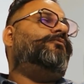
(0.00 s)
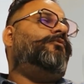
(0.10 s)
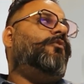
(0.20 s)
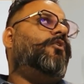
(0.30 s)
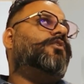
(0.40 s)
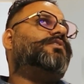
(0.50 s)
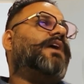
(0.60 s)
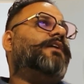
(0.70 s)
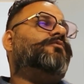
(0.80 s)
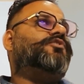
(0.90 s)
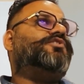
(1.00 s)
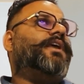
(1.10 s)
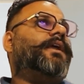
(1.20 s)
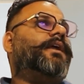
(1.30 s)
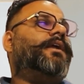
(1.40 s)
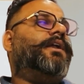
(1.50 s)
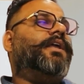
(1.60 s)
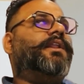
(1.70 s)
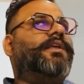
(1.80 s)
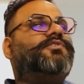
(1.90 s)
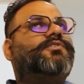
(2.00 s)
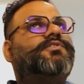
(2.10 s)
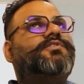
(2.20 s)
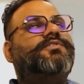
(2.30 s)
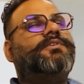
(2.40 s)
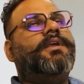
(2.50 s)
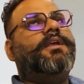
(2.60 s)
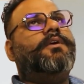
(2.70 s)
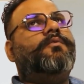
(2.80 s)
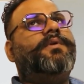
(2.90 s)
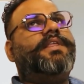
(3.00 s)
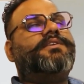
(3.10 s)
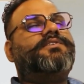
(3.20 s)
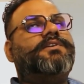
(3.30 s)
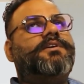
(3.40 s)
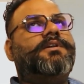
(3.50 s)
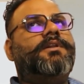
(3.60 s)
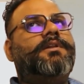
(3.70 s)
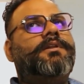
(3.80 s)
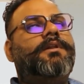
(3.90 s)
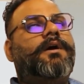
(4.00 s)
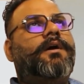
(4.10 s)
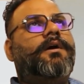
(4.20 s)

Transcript: Fourth, I would say integrations with external,